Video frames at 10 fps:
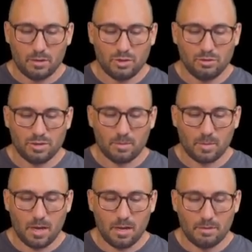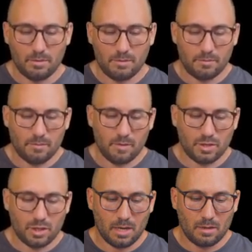Choose some color for the
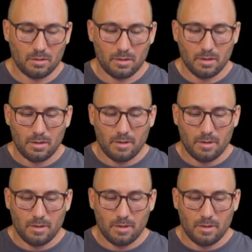channel